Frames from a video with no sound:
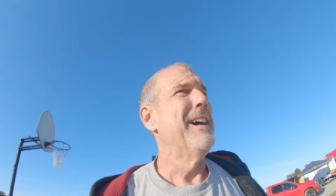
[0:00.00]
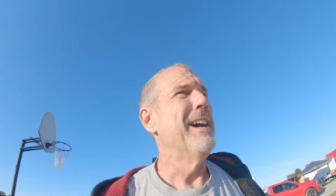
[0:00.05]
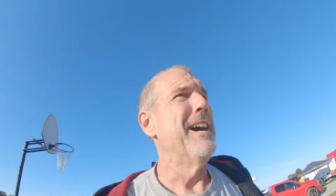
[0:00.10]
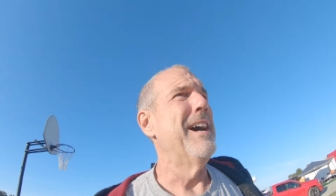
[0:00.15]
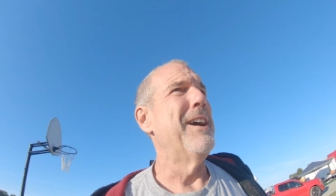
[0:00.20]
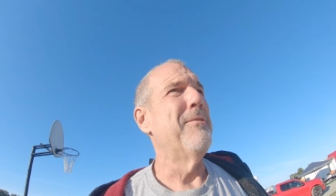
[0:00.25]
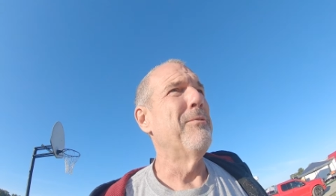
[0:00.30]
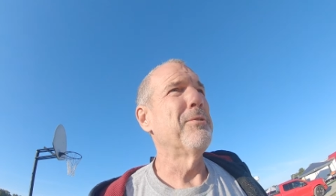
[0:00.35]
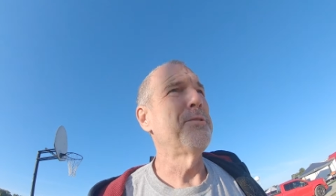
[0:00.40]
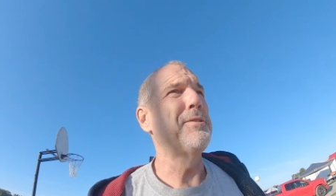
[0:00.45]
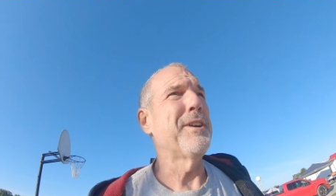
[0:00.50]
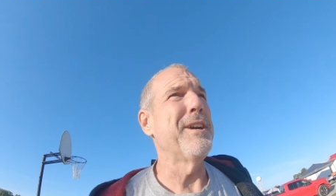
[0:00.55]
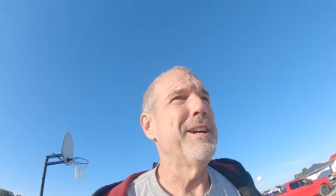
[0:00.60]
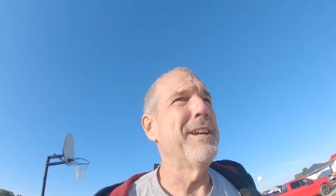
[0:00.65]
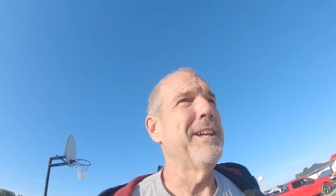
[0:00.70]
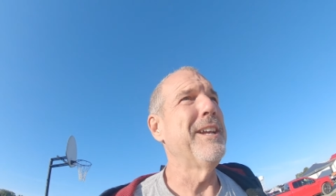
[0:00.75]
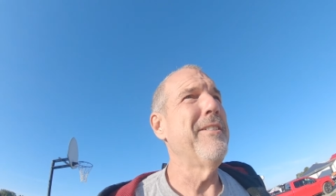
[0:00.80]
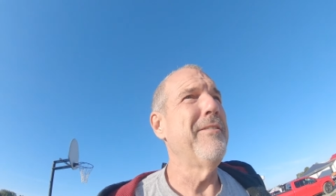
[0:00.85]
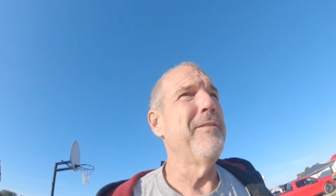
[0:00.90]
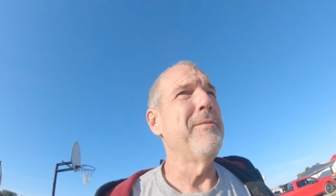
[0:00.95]
Uh, we'll try
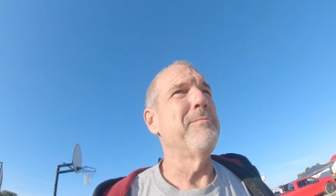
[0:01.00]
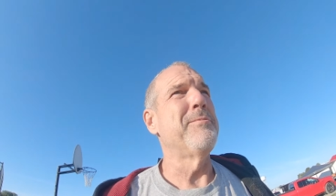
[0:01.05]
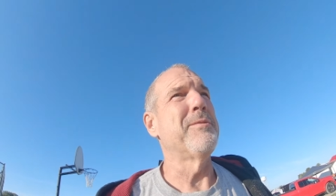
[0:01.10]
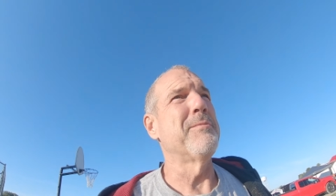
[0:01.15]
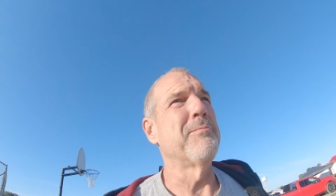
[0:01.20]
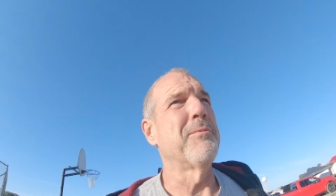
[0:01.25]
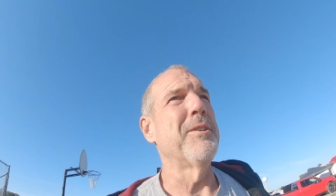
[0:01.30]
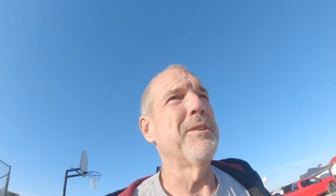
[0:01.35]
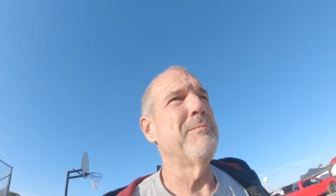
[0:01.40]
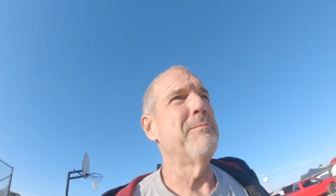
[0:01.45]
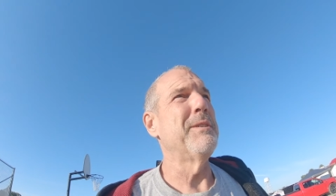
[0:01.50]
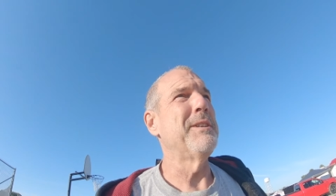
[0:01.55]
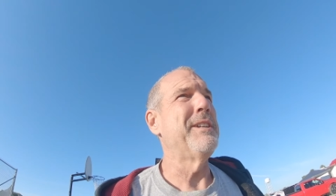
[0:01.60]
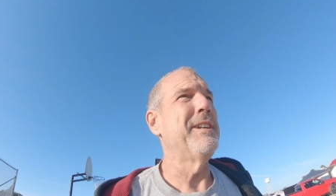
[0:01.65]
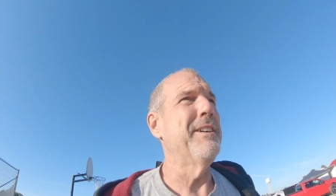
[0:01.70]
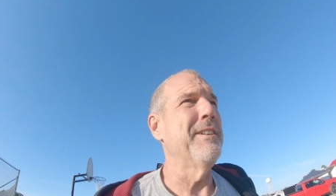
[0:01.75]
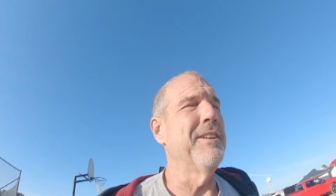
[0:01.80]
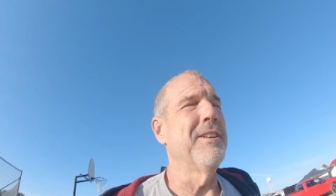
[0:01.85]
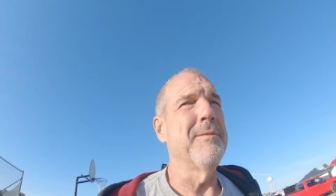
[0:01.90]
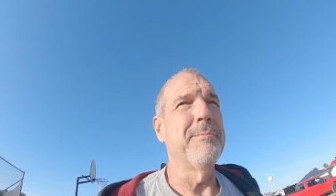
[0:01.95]
and give him some good
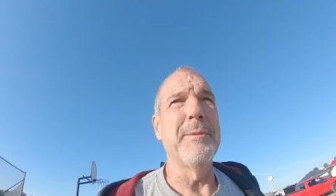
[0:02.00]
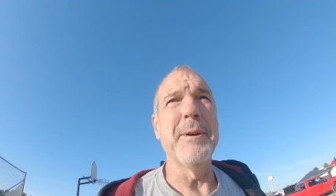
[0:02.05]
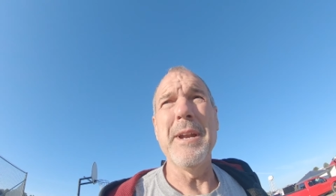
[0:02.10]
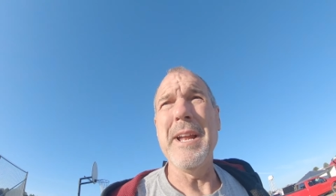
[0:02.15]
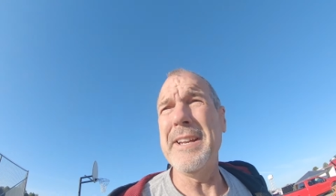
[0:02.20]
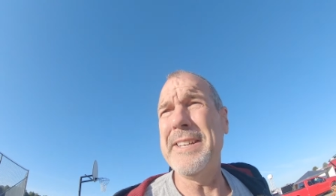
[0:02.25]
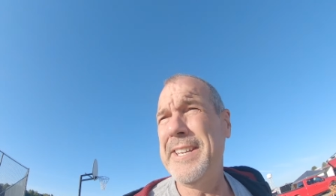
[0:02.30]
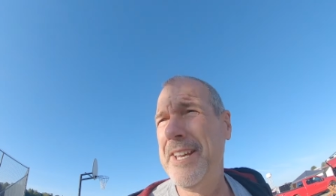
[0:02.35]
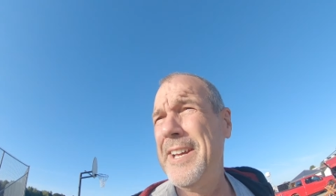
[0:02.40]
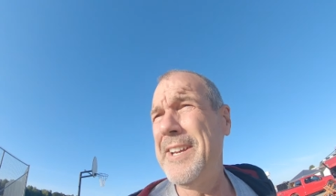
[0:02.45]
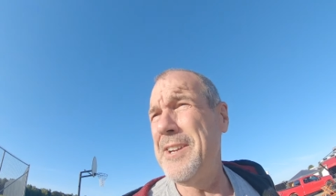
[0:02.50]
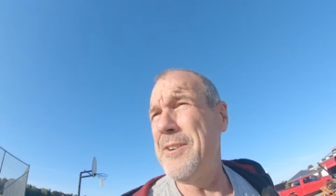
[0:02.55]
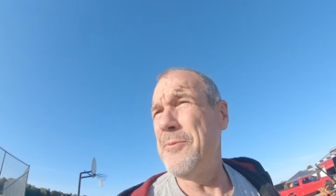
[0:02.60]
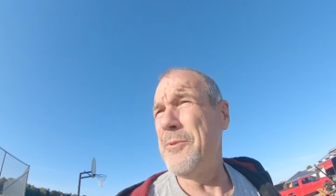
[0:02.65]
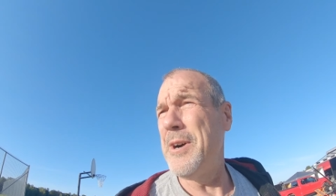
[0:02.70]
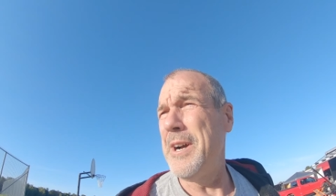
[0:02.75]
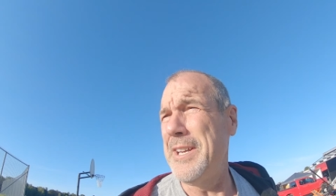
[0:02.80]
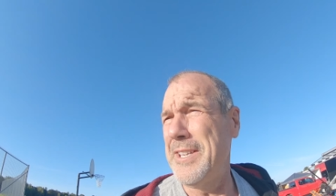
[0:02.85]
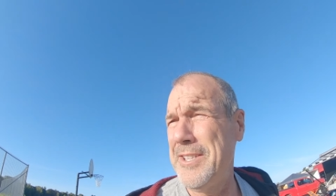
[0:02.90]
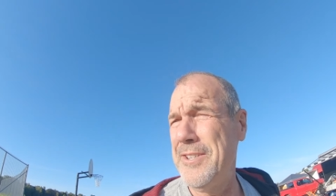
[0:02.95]
material, but I'll tell you
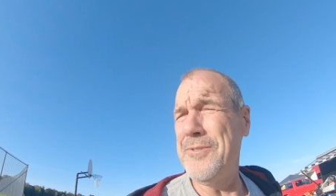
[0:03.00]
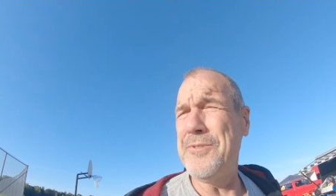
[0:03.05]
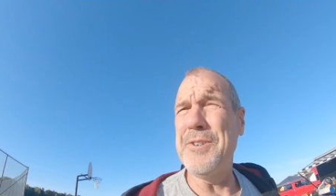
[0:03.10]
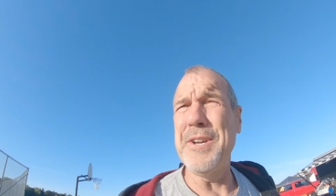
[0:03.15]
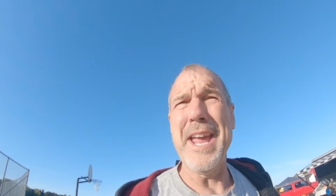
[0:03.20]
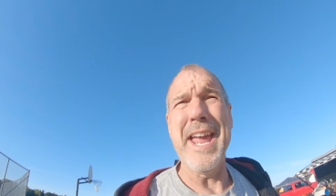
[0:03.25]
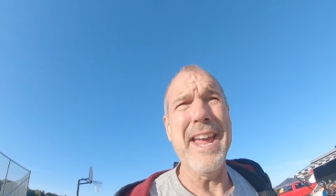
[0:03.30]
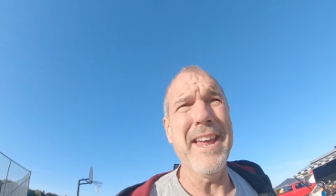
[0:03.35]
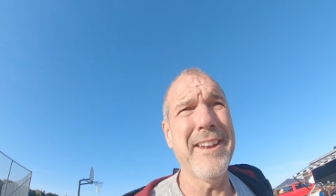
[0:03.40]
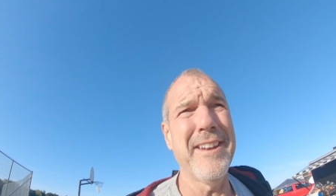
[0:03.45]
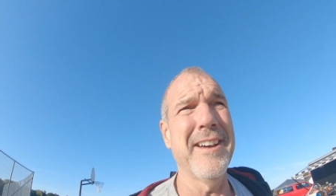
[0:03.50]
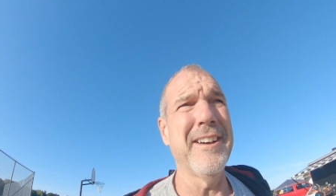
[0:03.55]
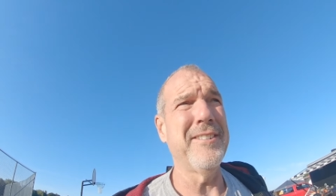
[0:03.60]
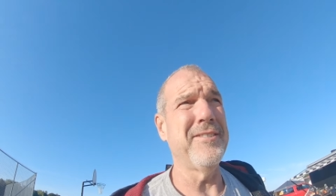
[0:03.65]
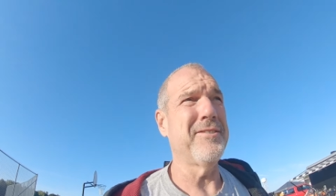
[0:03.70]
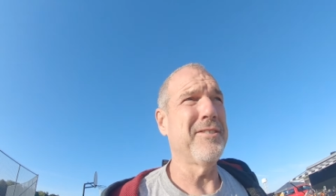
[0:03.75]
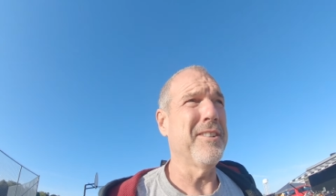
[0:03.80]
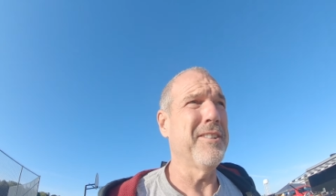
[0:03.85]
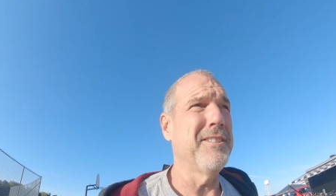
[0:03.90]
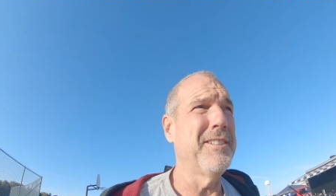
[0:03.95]
what, you
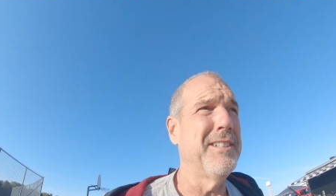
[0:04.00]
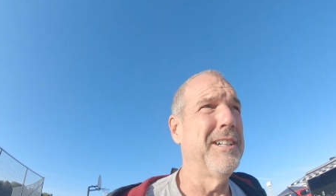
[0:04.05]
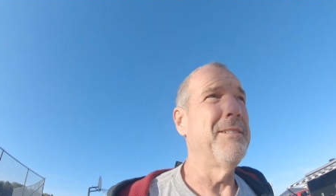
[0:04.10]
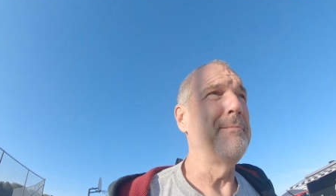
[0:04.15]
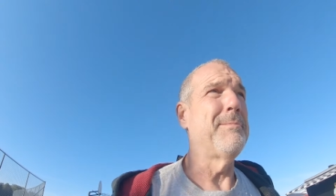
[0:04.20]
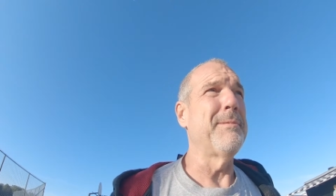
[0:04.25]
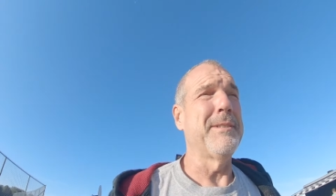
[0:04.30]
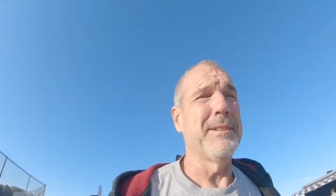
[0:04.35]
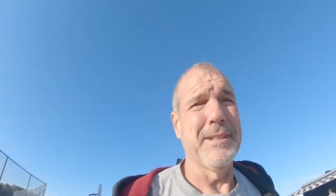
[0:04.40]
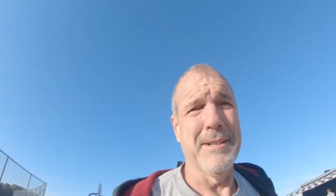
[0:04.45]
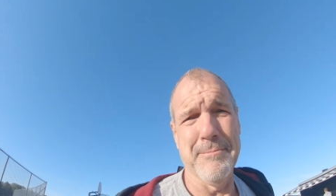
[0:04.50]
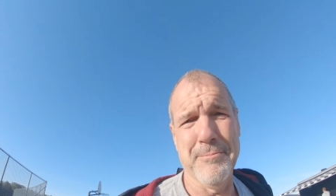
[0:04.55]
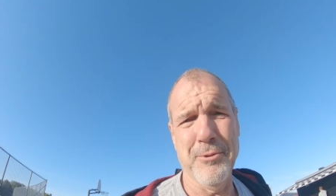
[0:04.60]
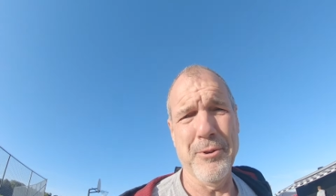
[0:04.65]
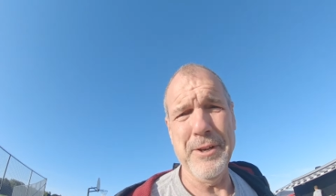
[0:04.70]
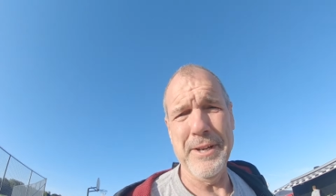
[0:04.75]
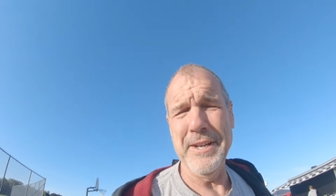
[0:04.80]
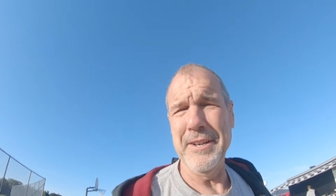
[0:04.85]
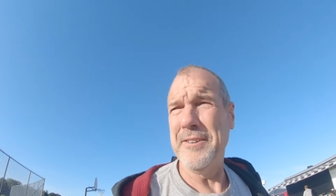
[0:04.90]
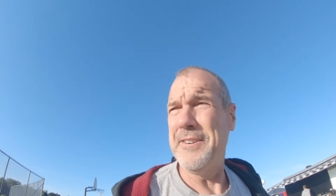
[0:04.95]
cannot draw up a
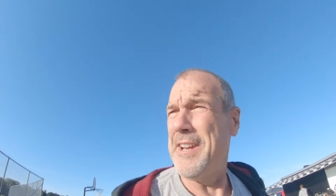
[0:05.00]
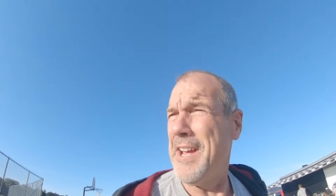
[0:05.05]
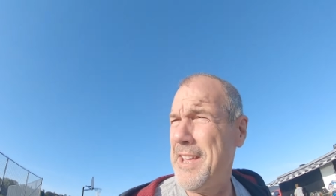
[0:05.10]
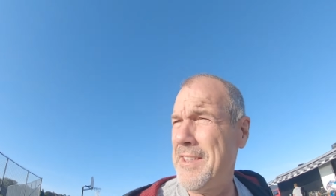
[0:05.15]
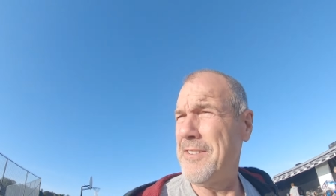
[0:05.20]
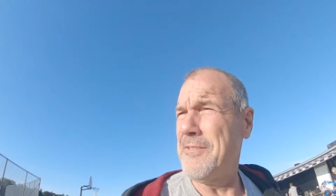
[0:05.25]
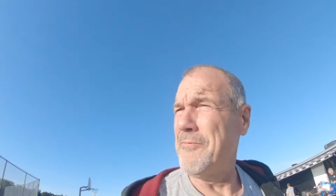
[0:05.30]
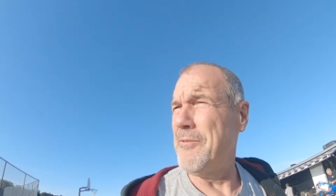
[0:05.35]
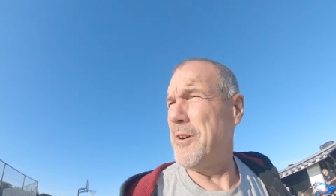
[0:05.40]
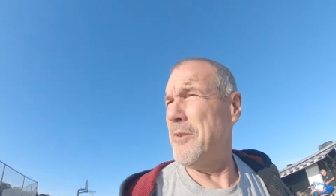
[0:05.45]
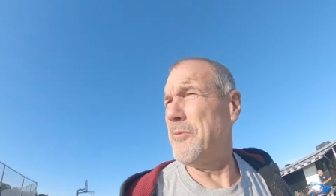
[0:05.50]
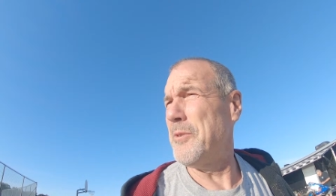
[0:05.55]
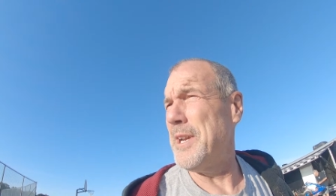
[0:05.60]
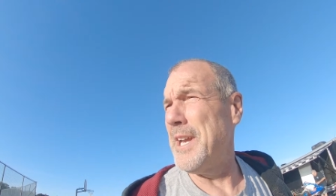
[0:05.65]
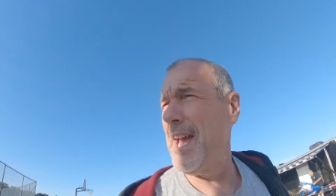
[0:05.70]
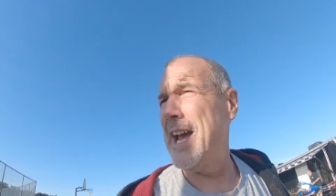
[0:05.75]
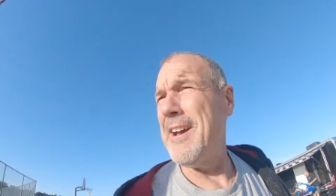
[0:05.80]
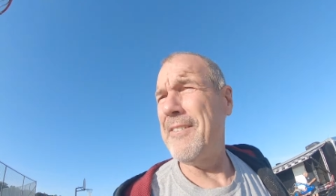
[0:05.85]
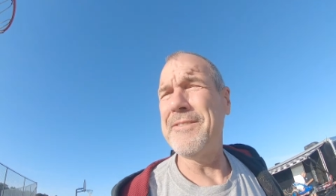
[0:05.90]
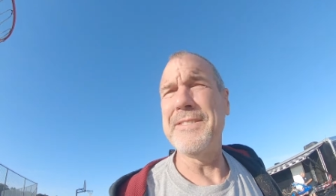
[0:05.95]
prettier day than what we
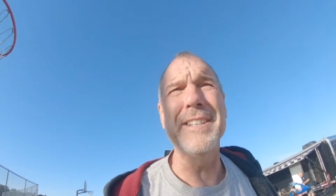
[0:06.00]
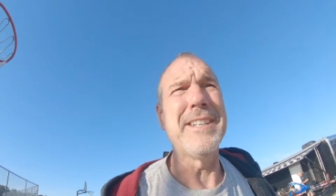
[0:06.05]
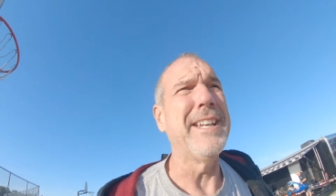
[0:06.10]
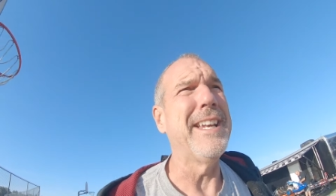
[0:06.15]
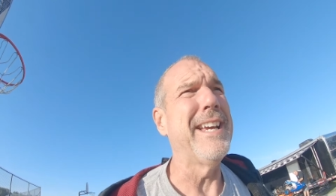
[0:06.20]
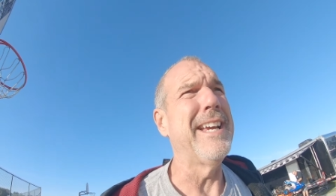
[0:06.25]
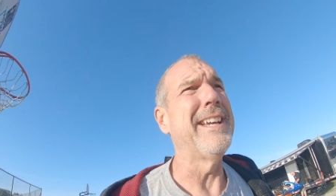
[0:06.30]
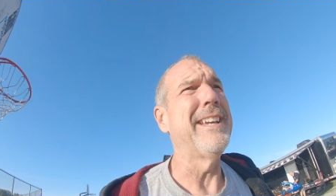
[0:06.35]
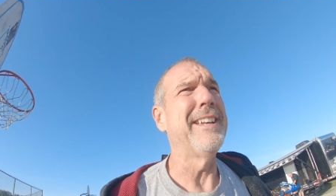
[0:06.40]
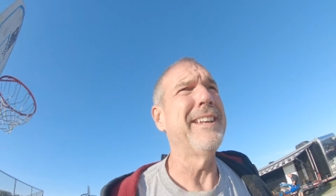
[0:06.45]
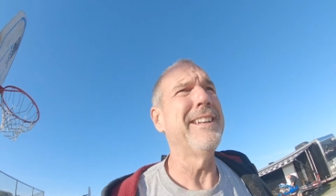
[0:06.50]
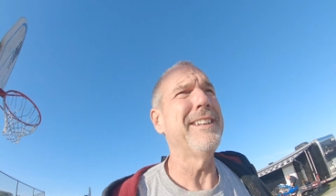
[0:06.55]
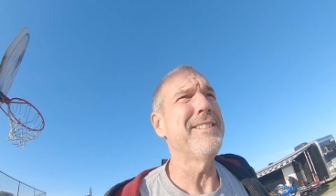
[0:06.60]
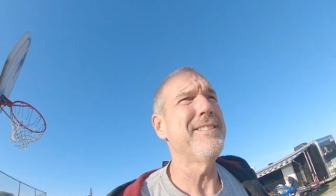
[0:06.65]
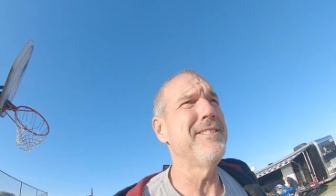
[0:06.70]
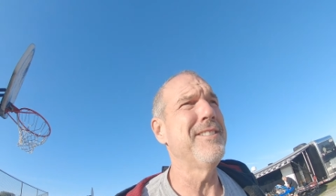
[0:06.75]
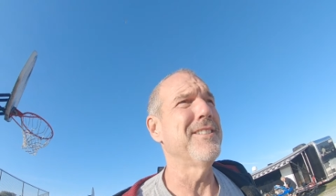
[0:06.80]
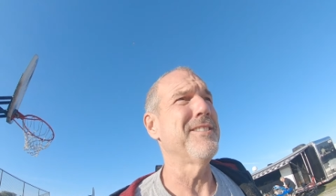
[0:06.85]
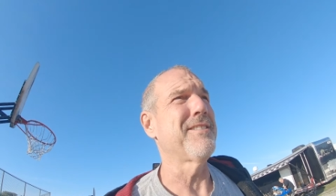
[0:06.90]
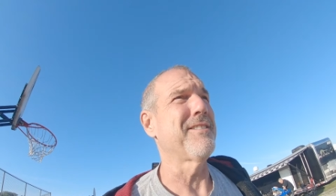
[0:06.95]
have today.
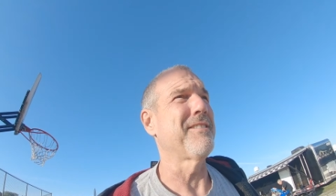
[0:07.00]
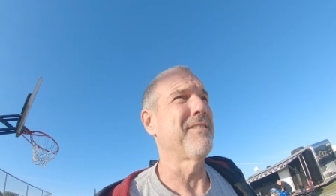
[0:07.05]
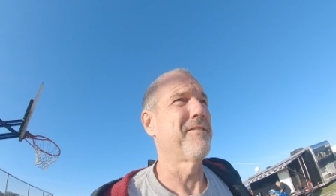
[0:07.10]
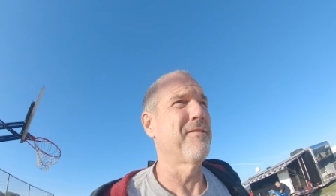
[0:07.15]
It's just